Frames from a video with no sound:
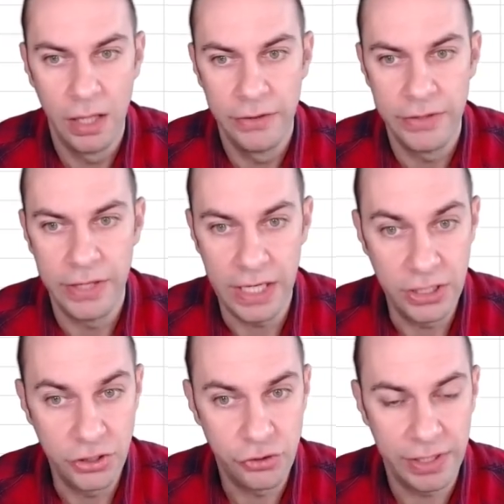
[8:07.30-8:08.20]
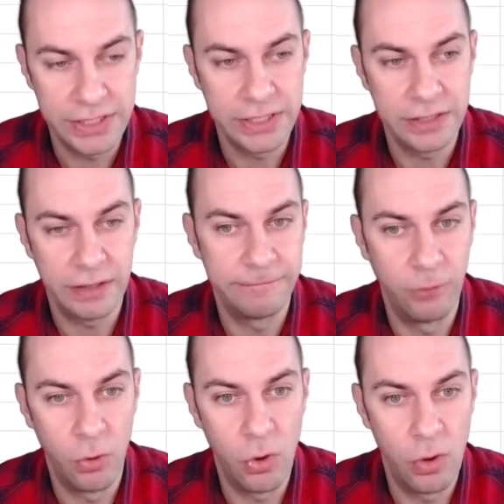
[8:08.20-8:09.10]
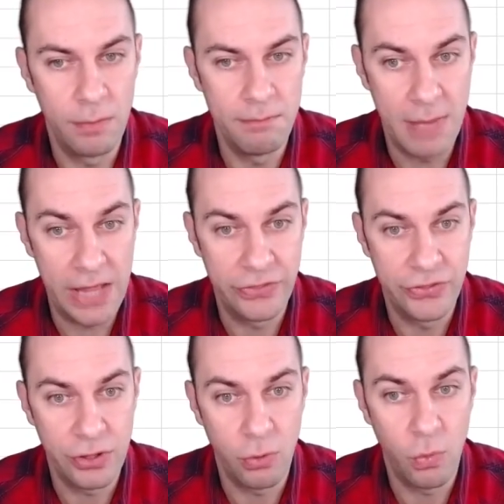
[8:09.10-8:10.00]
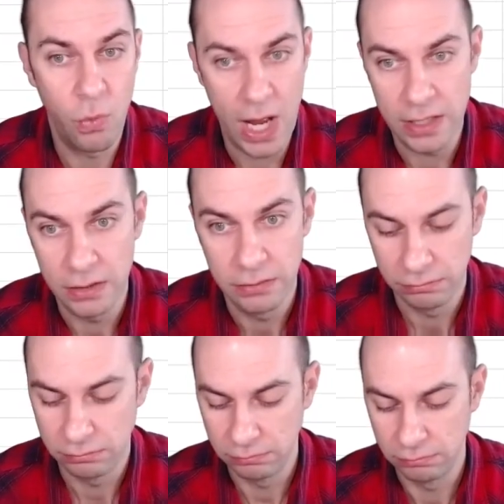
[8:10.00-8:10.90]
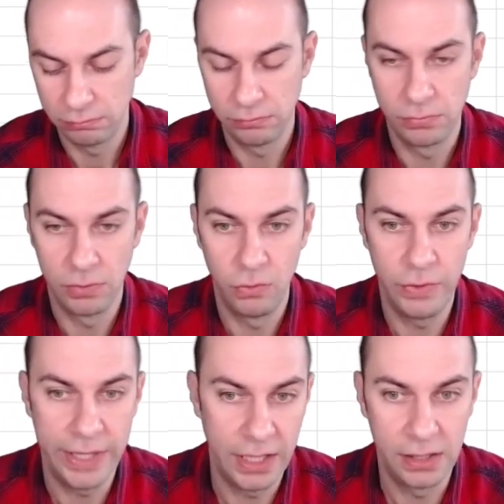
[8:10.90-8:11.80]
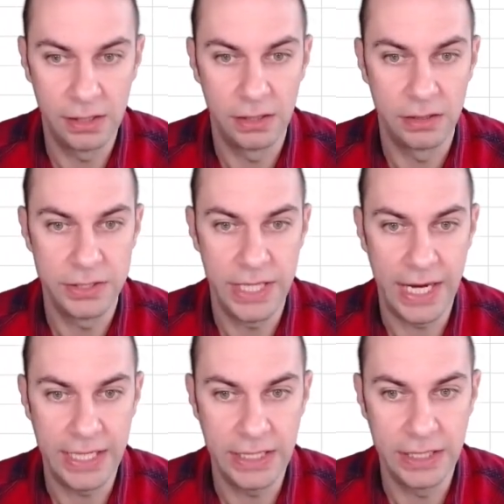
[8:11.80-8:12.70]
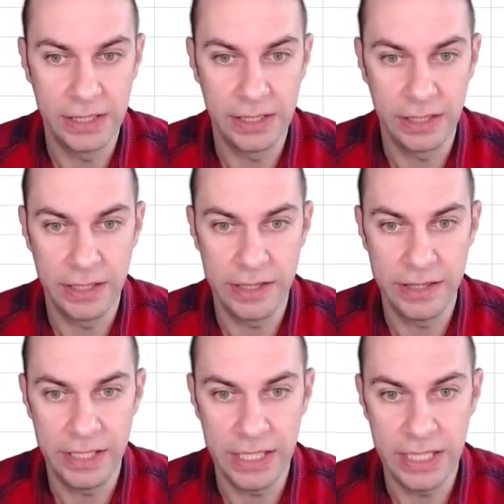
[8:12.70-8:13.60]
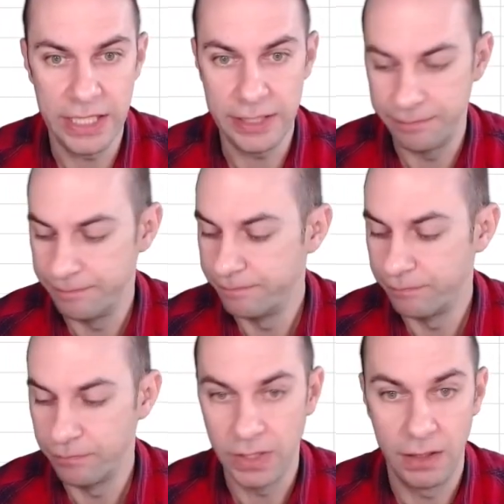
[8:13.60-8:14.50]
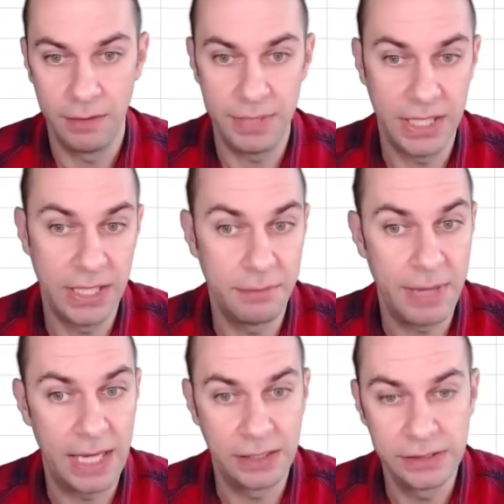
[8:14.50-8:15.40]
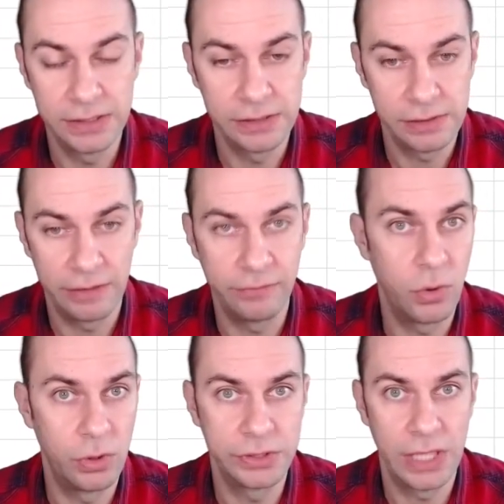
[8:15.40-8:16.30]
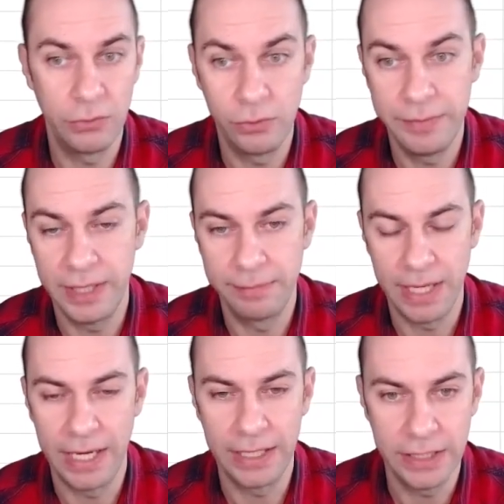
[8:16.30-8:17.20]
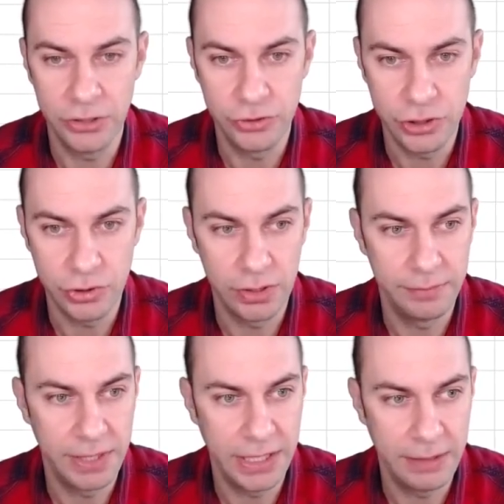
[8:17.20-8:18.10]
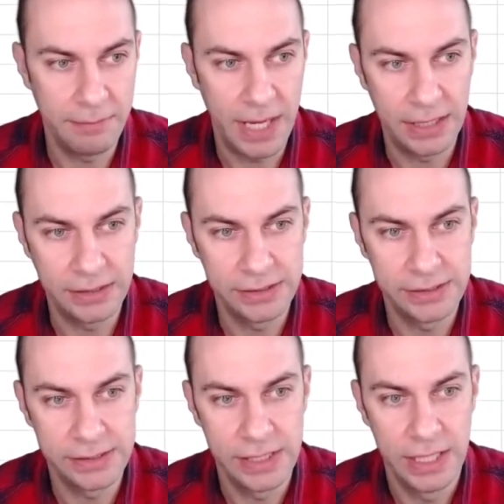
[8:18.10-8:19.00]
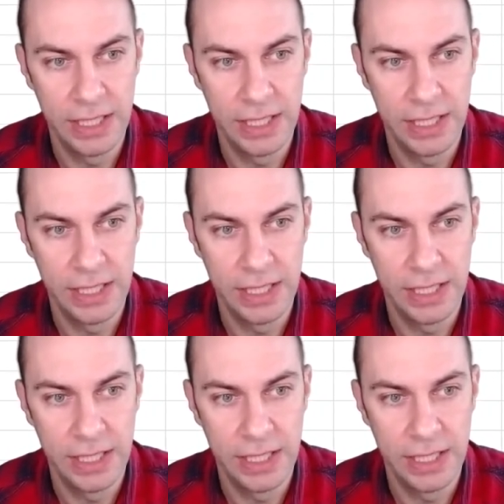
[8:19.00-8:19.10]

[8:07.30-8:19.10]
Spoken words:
The interest for month 1 will take the beginning balance. Of course, I will be applying the interest on the beginning balance.